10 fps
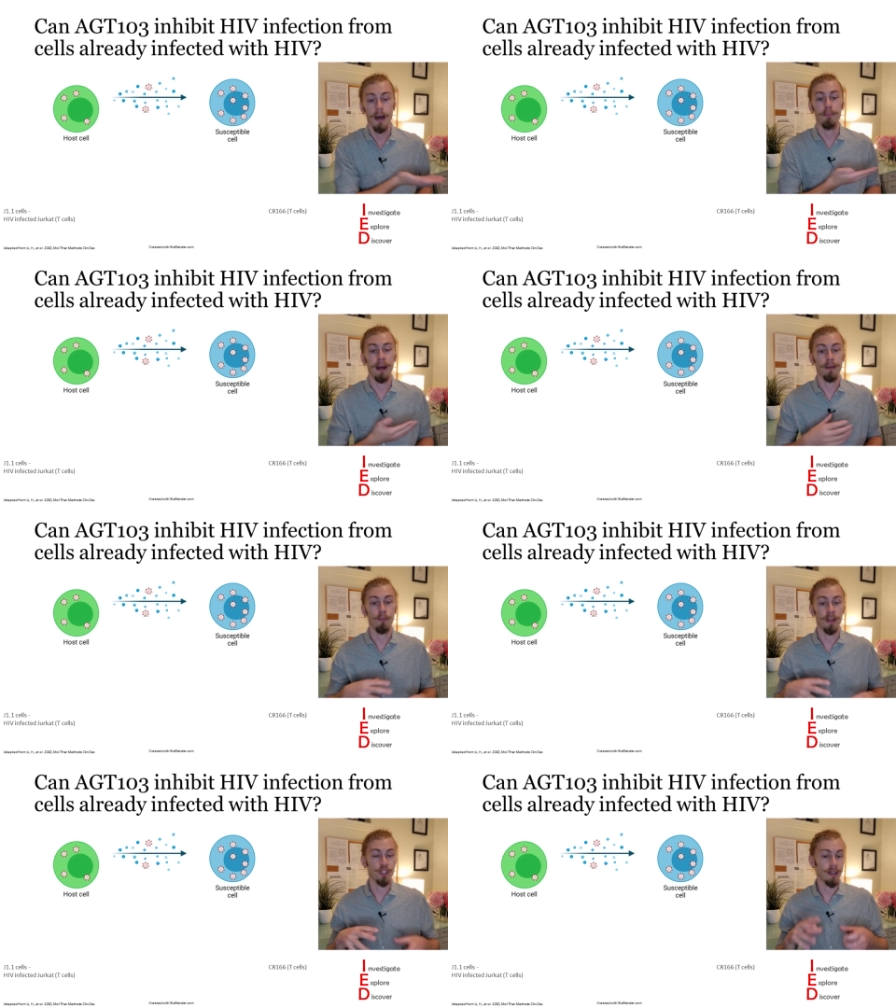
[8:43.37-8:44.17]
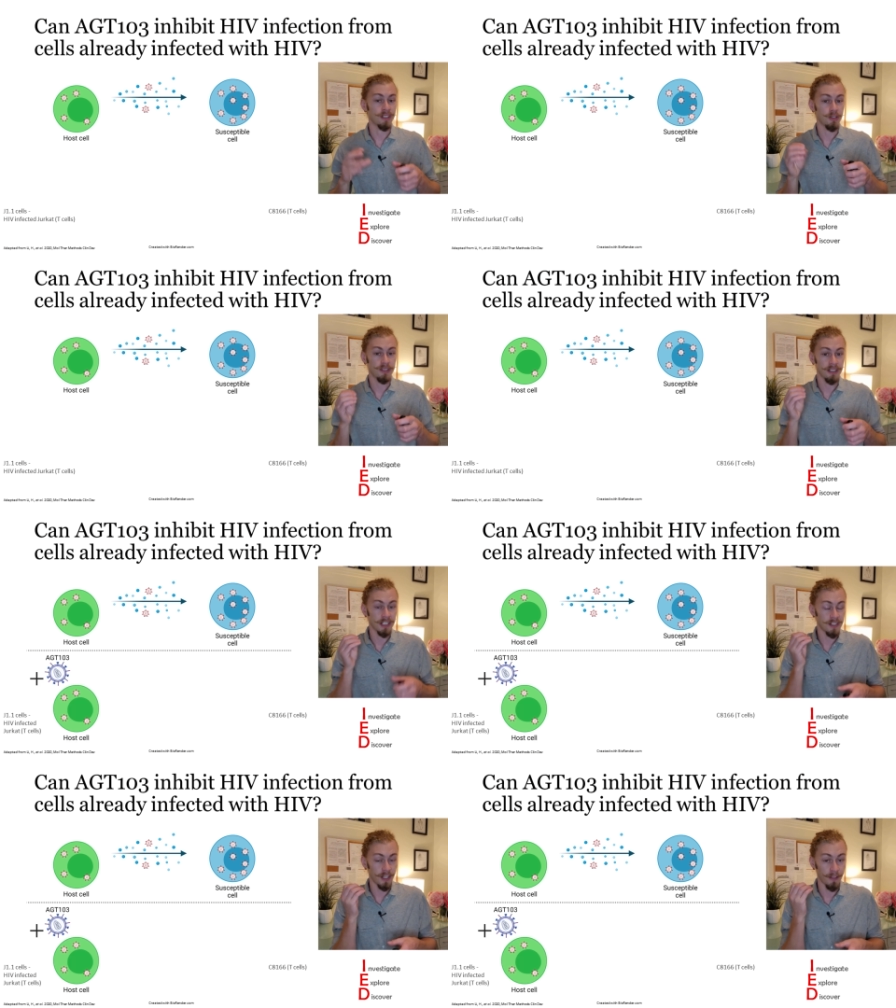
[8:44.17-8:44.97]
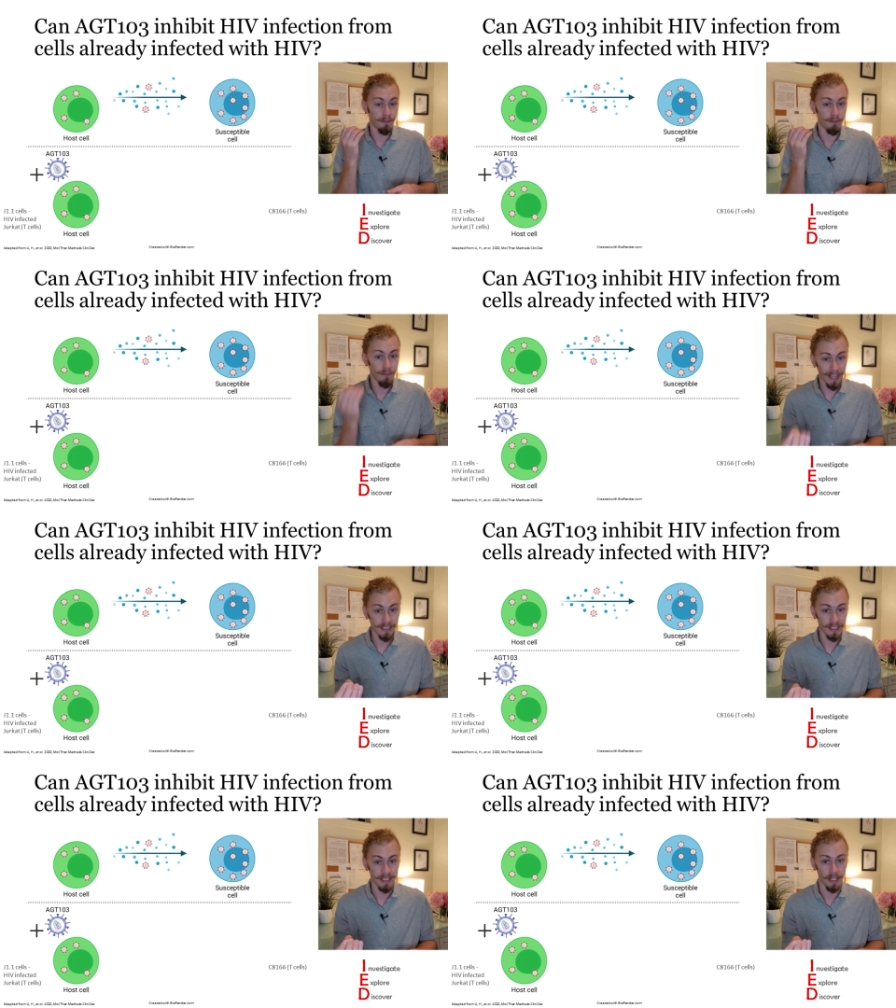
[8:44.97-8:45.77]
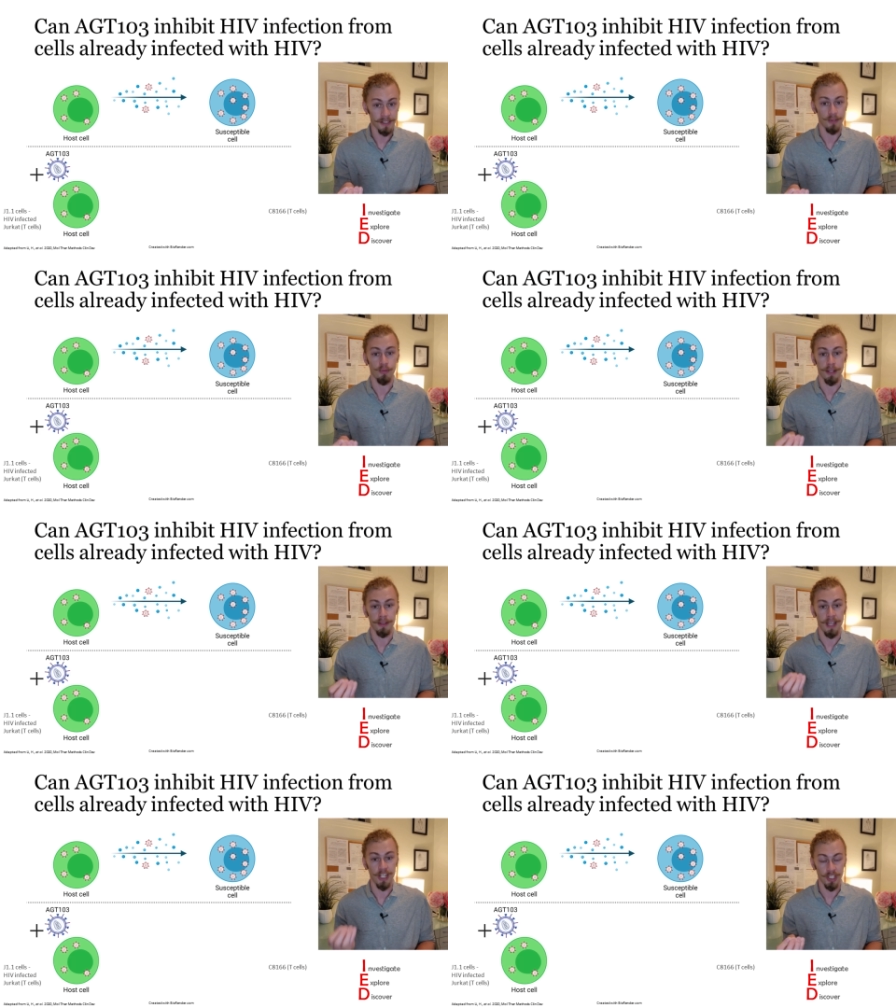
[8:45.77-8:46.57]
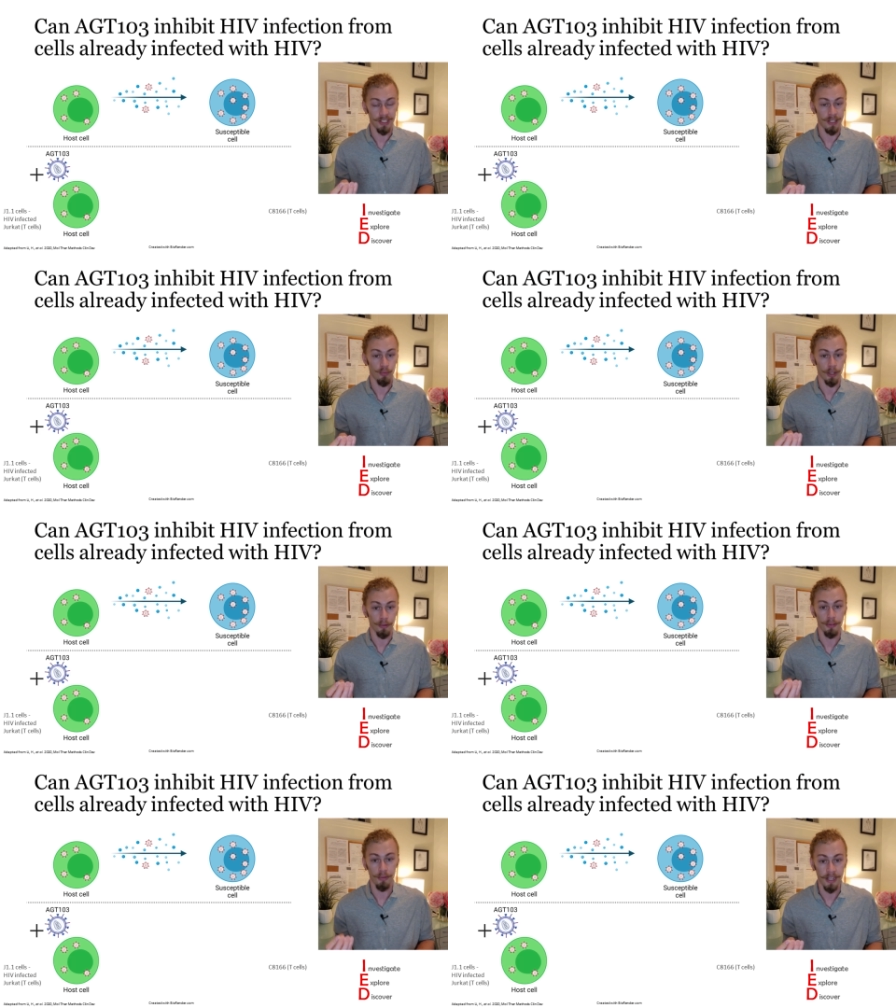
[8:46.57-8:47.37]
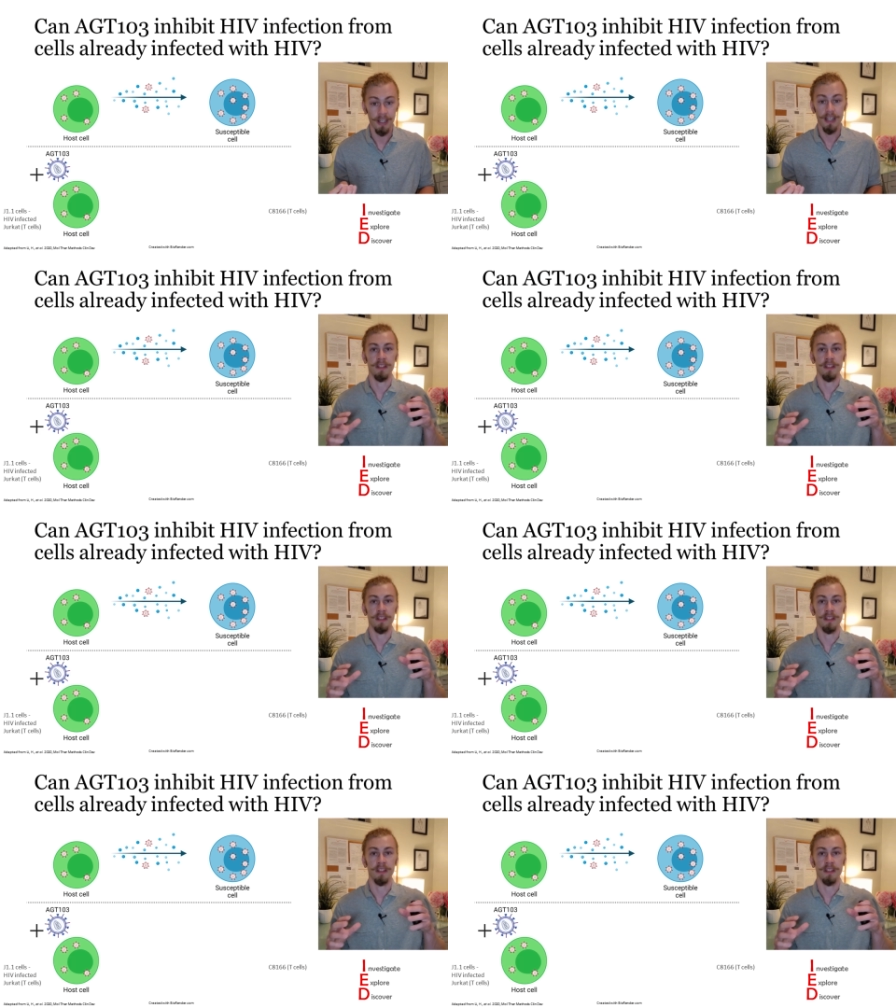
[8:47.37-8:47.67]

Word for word: But when transducing these infected cells with AGT103,